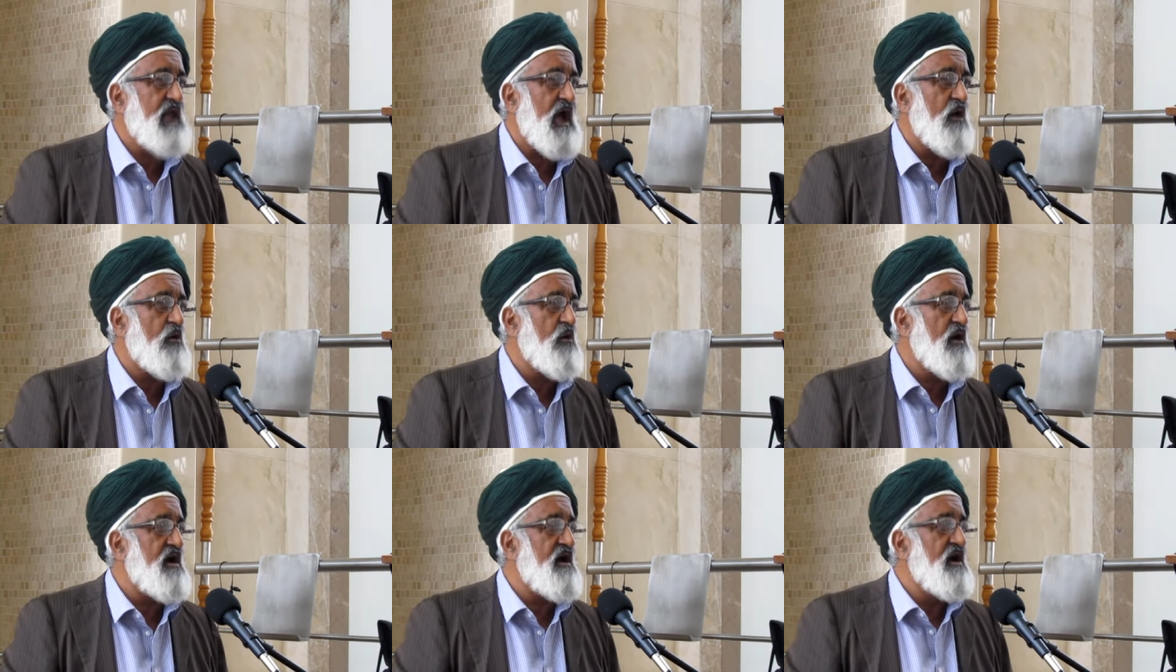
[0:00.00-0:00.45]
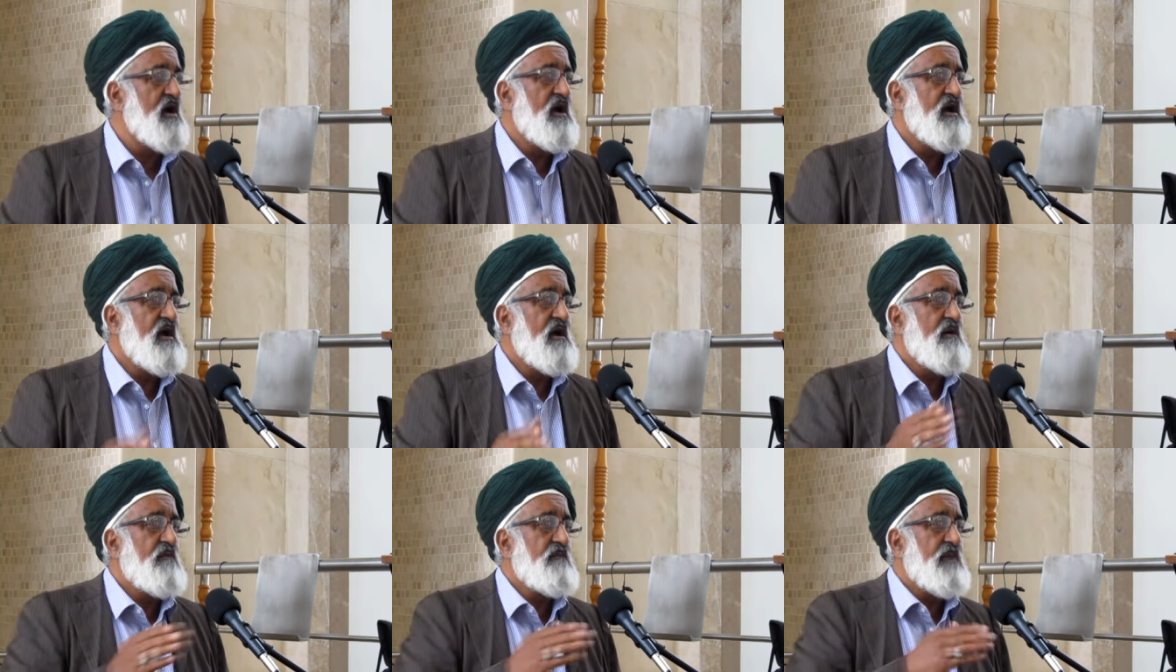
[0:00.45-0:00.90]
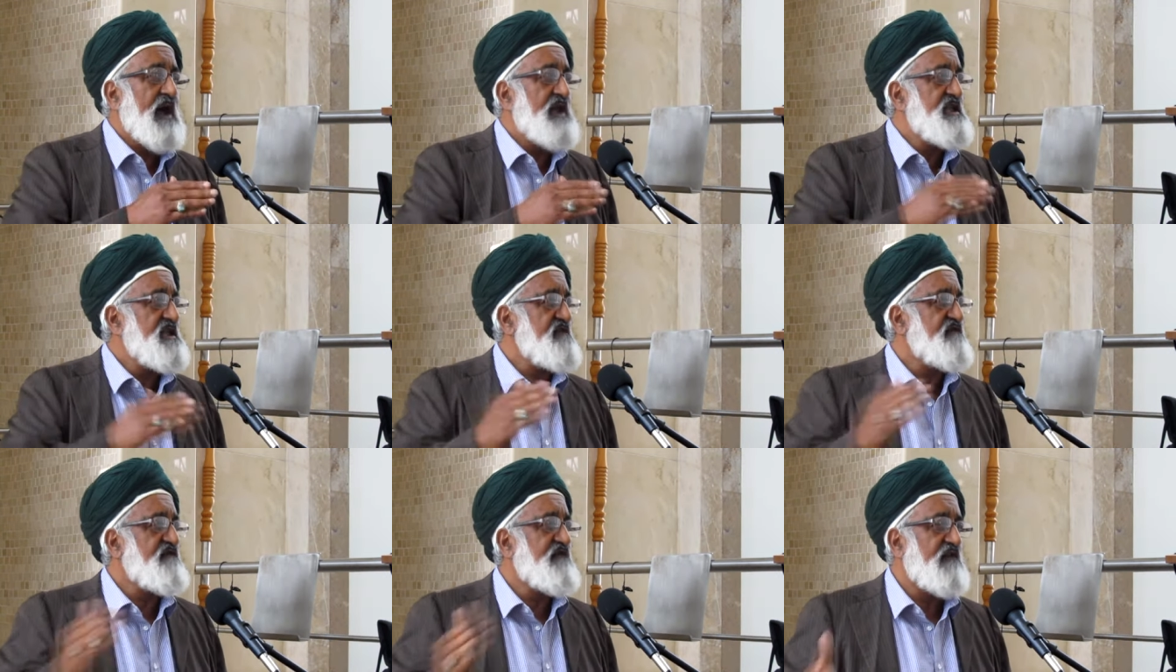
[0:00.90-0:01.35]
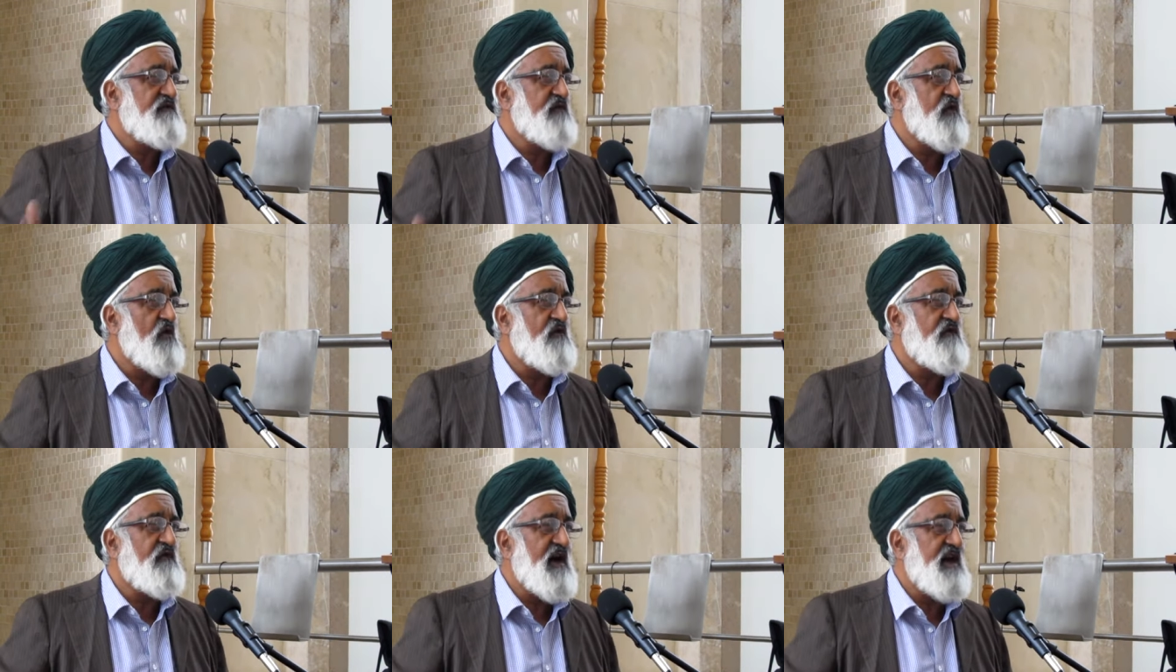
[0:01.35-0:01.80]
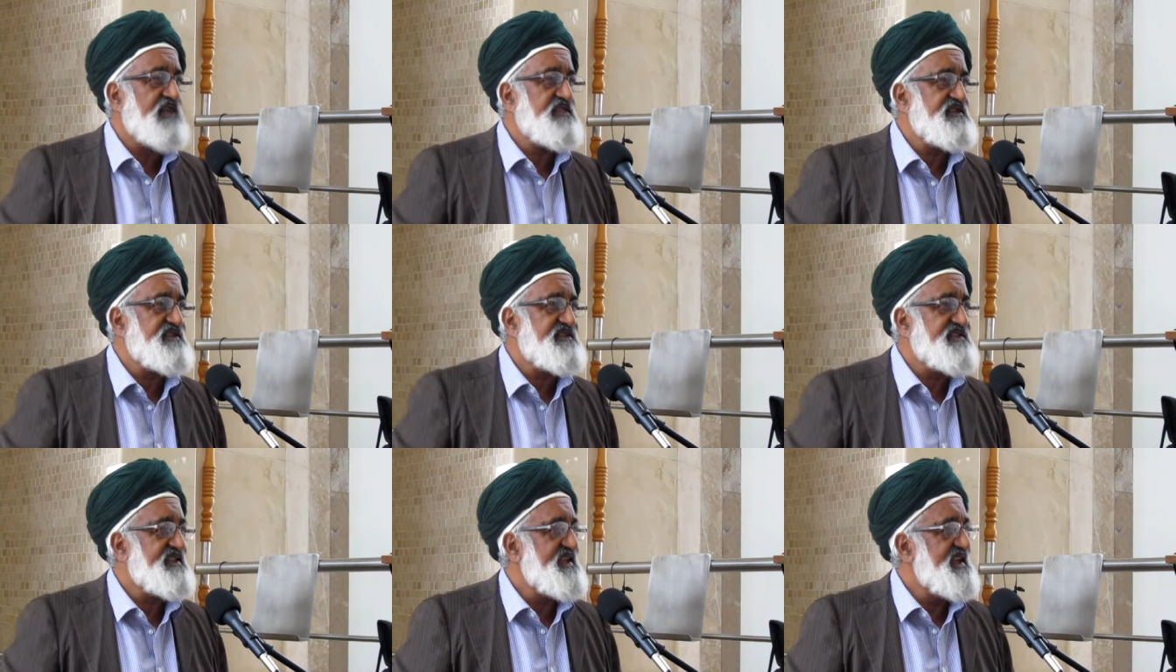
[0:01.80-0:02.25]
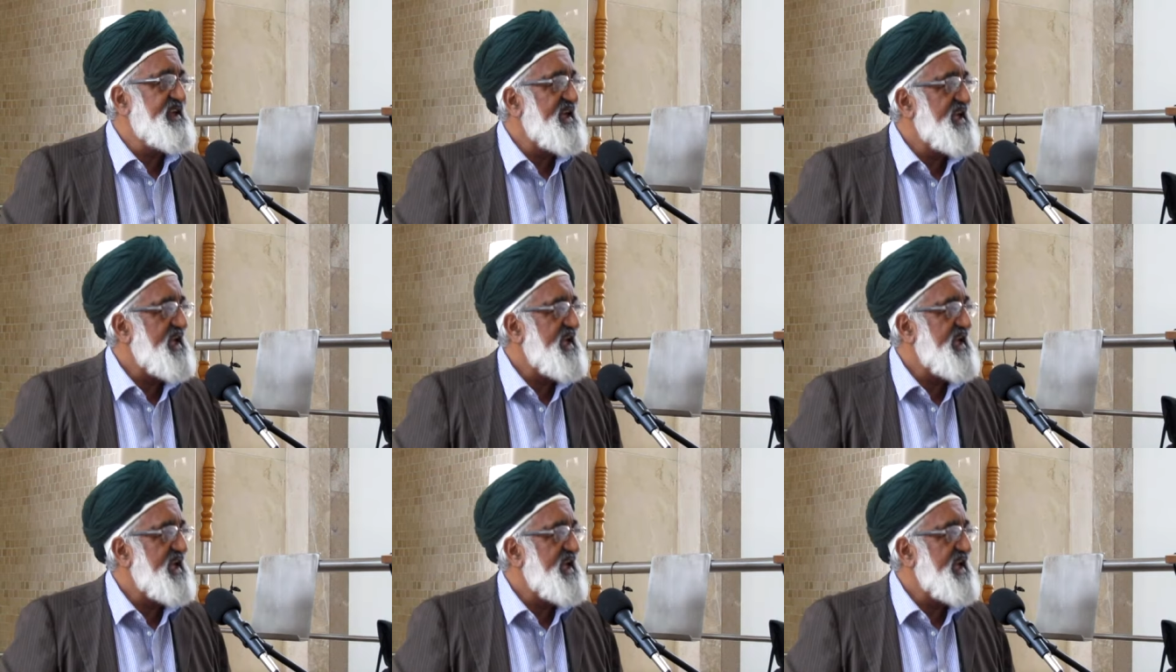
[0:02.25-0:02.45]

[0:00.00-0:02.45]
our pious forefathers